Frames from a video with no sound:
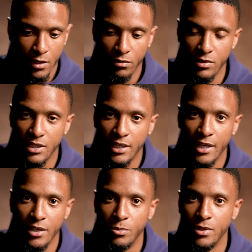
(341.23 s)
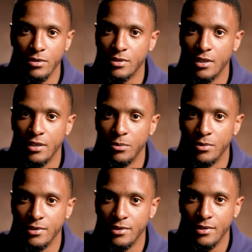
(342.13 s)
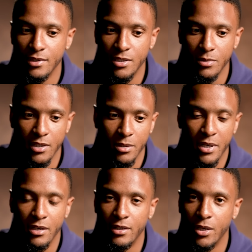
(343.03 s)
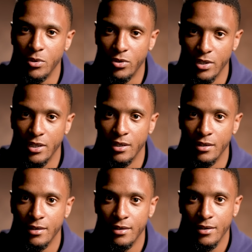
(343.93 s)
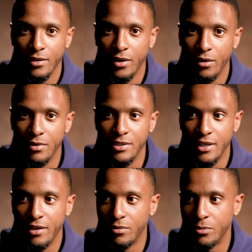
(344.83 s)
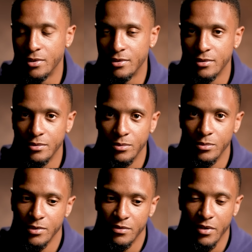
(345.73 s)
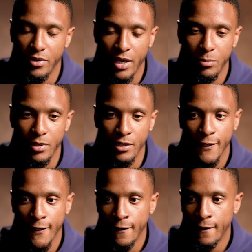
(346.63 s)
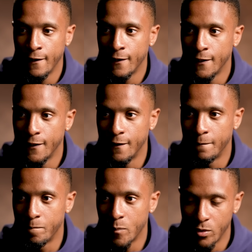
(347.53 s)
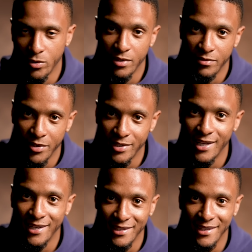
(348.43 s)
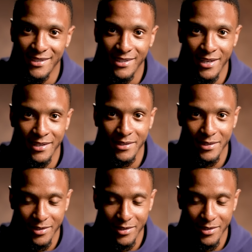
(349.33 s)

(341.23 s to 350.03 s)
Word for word: Obviously, getting the win on Sunday was in the manner that we got it in. Obviously, everyone was was very happy. Um, also, very tired the next day.